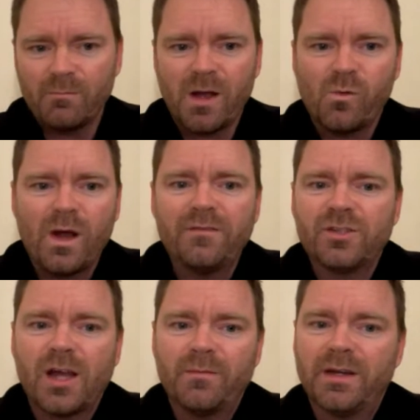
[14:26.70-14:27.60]
My wife
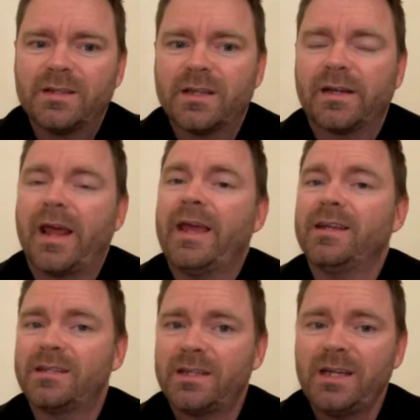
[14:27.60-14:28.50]
chimed in and said at
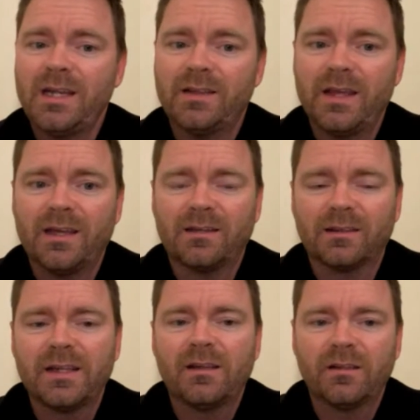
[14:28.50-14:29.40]
18 they
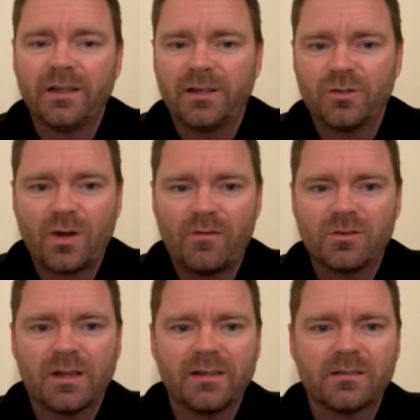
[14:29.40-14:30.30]
can legally get a
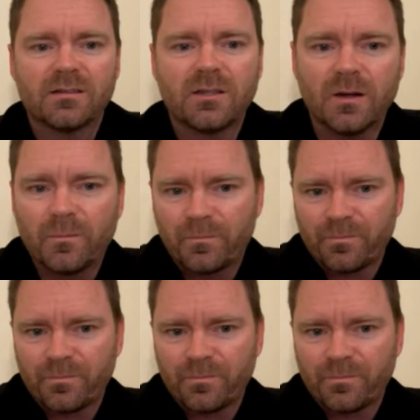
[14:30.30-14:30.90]
driver's license here.